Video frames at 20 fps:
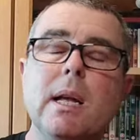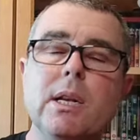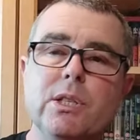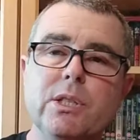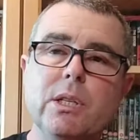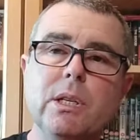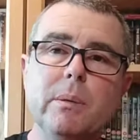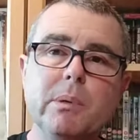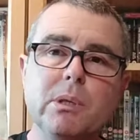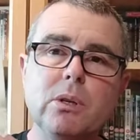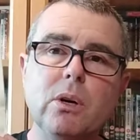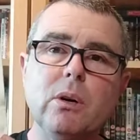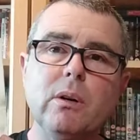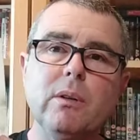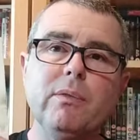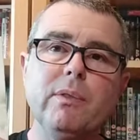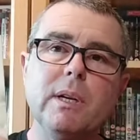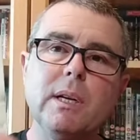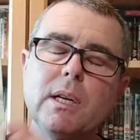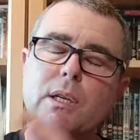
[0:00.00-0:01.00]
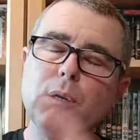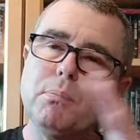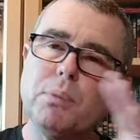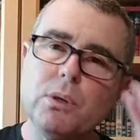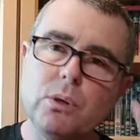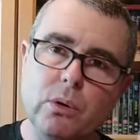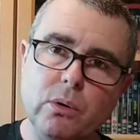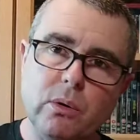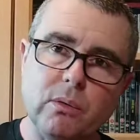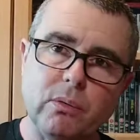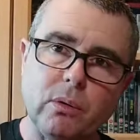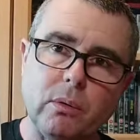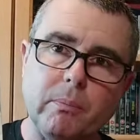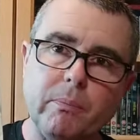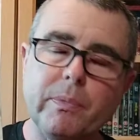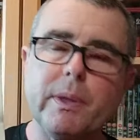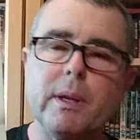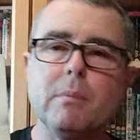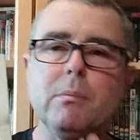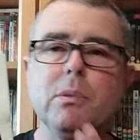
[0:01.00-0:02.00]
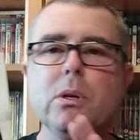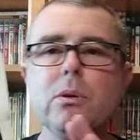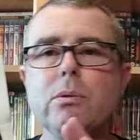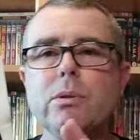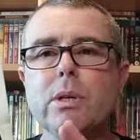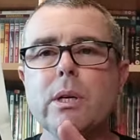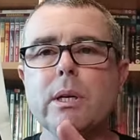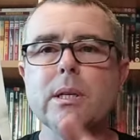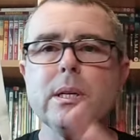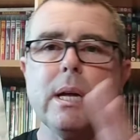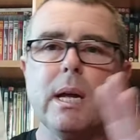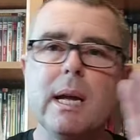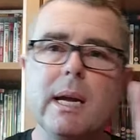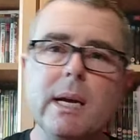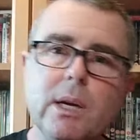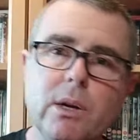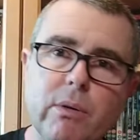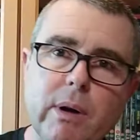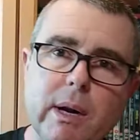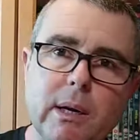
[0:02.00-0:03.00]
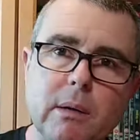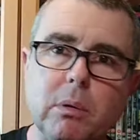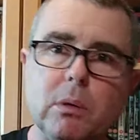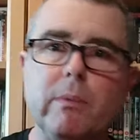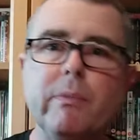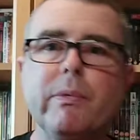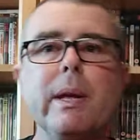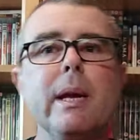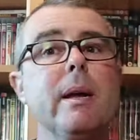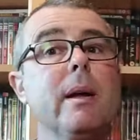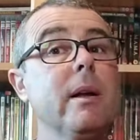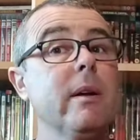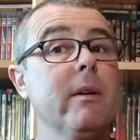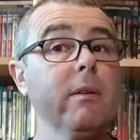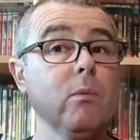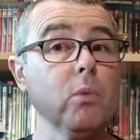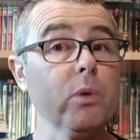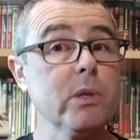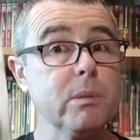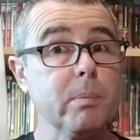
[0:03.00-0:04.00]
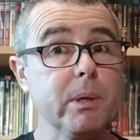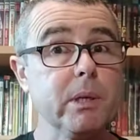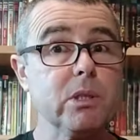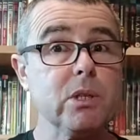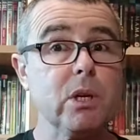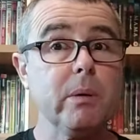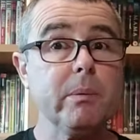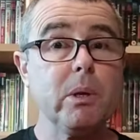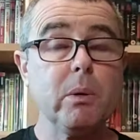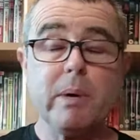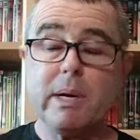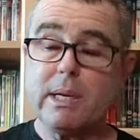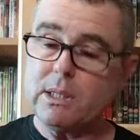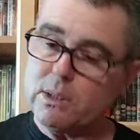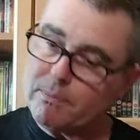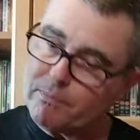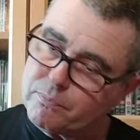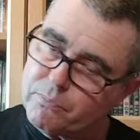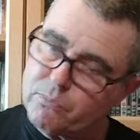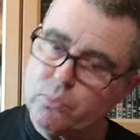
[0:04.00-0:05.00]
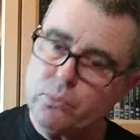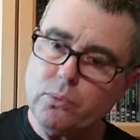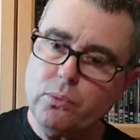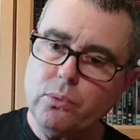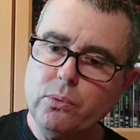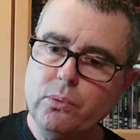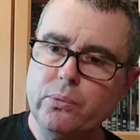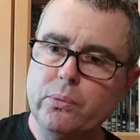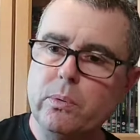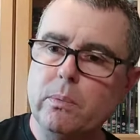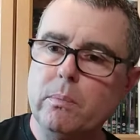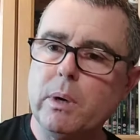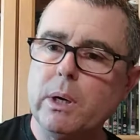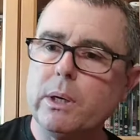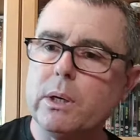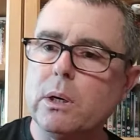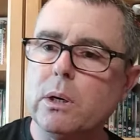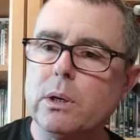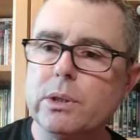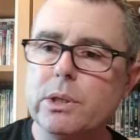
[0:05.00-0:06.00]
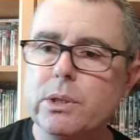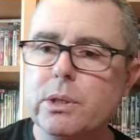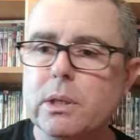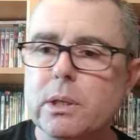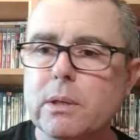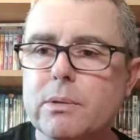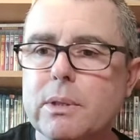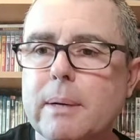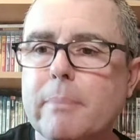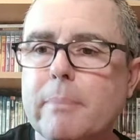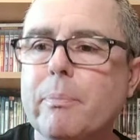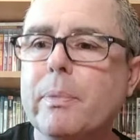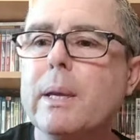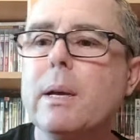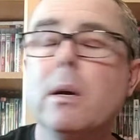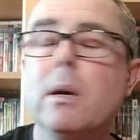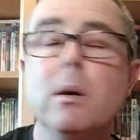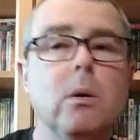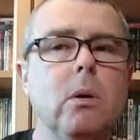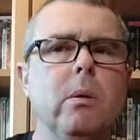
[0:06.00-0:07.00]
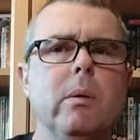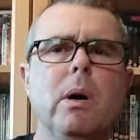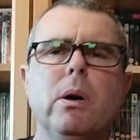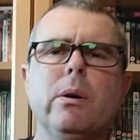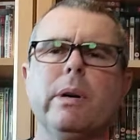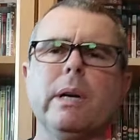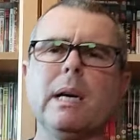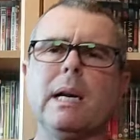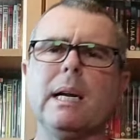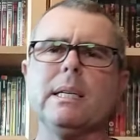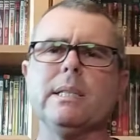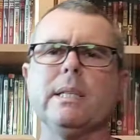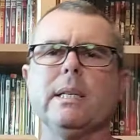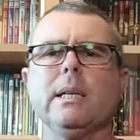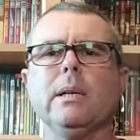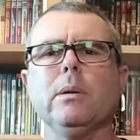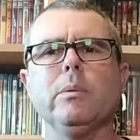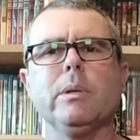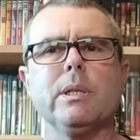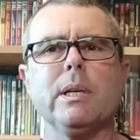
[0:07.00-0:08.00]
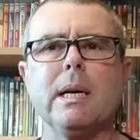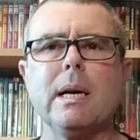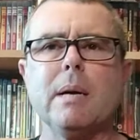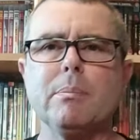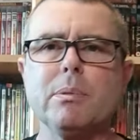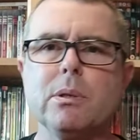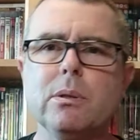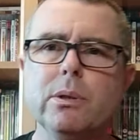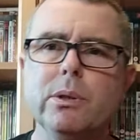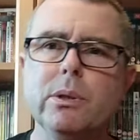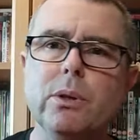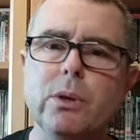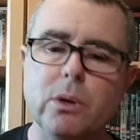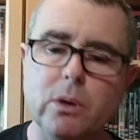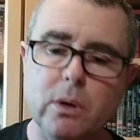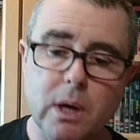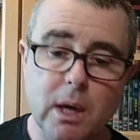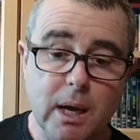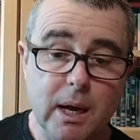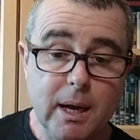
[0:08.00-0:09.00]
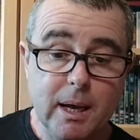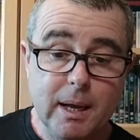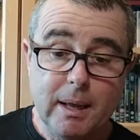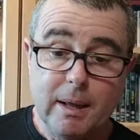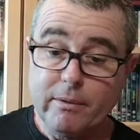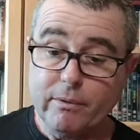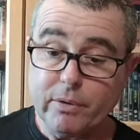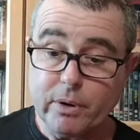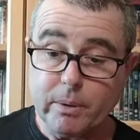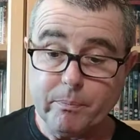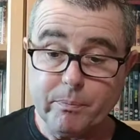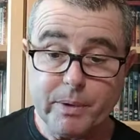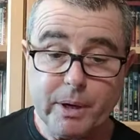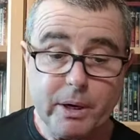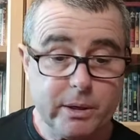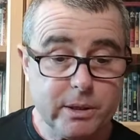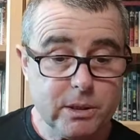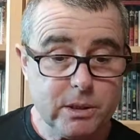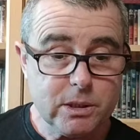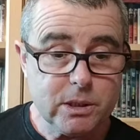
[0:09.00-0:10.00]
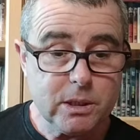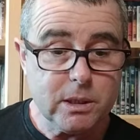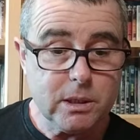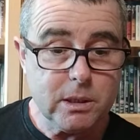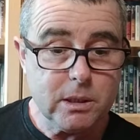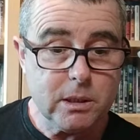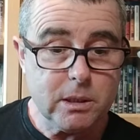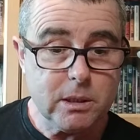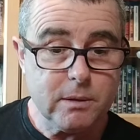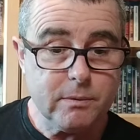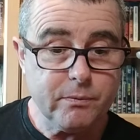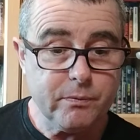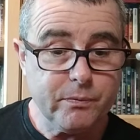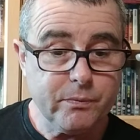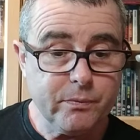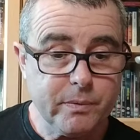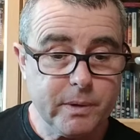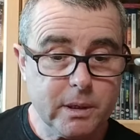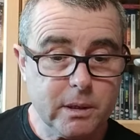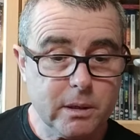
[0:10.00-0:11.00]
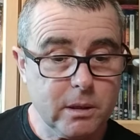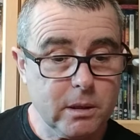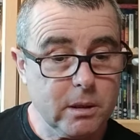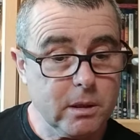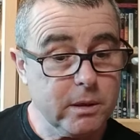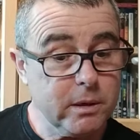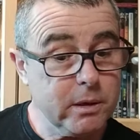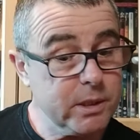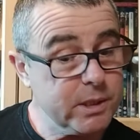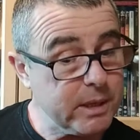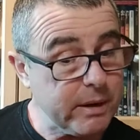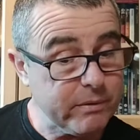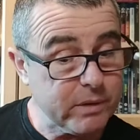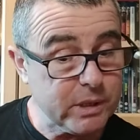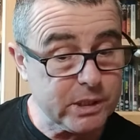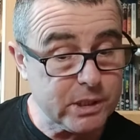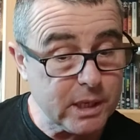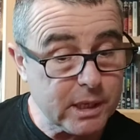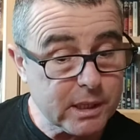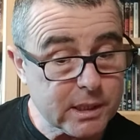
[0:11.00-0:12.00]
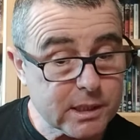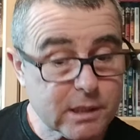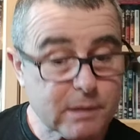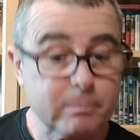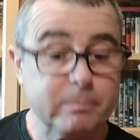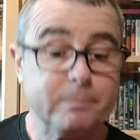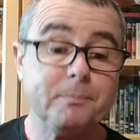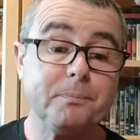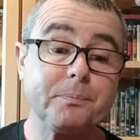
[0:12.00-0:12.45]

Cinematography is beautiful. The music, incredible. Once Upon a Time in the West, oof, my God, deserves it. Oh, a horror classic here, which I absolutely adore. From 1976,